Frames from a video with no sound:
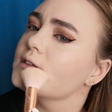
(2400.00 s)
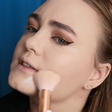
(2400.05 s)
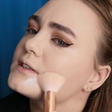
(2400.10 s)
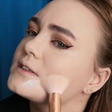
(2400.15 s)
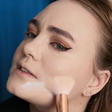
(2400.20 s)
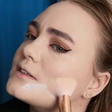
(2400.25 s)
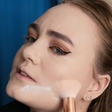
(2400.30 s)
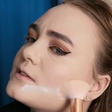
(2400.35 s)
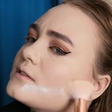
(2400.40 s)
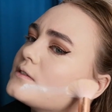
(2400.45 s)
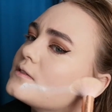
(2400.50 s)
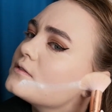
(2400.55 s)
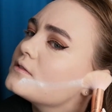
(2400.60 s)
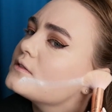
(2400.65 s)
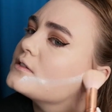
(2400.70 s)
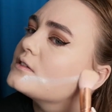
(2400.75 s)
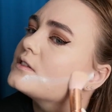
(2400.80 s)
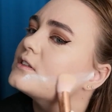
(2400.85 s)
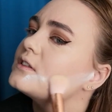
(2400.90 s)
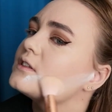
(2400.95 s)
So,
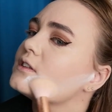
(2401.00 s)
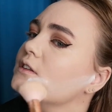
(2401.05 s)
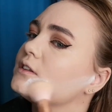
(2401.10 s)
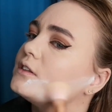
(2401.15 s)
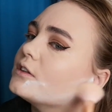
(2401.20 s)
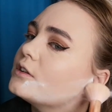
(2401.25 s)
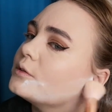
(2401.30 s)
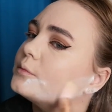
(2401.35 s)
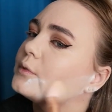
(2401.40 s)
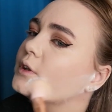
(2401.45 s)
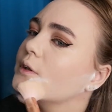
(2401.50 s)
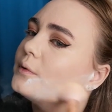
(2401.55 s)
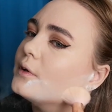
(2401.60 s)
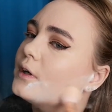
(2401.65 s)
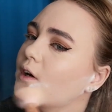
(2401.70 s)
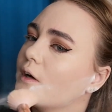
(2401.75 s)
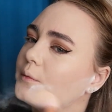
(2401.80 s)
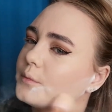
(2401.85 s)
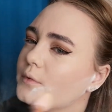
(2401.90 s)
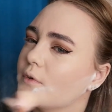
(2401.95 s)
I don't know, maybe
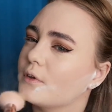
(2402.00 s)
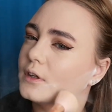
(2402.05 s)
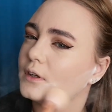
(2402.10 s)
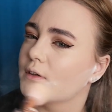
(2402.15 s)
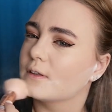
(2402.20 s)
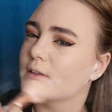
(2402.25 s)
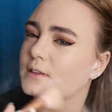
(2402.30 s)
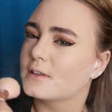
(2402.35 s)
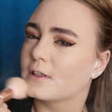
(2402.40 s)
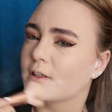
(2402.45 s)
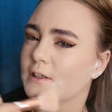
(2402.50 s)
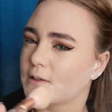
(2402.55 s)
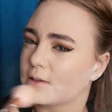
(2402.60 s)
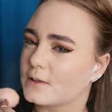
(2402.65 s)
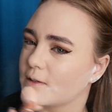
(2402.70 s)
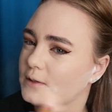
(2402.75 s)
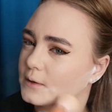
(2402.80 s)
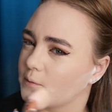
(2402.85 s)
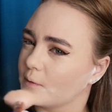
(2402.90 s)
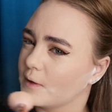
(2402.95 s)
I'm
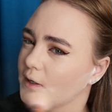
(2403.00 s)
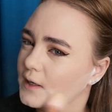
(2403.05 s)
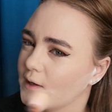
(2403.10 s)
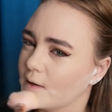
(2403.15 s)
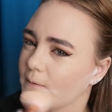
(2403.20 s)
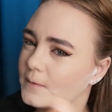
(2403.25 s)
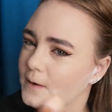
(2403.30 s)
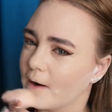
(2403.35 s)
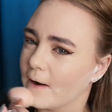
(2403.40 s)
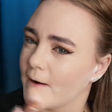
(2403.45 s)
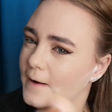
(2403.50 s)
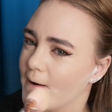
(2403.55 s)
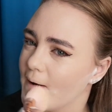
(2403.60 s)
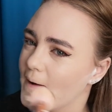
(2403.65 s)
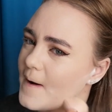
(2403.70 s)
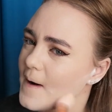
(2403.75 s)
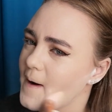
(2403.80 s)
not doing it right?